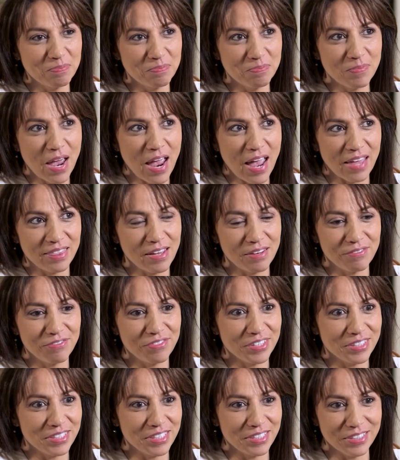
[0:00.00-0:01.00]
had that
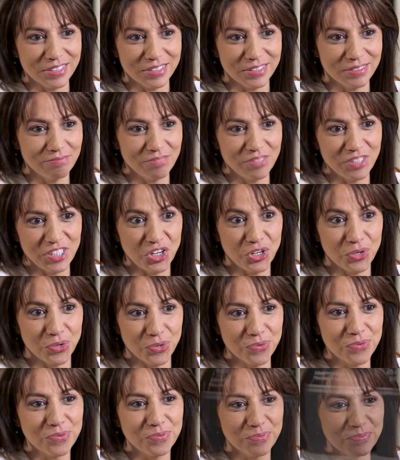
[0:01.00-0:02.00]
feeling in
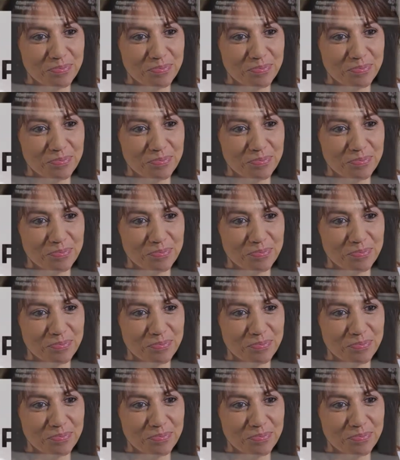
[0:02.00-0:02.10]
years.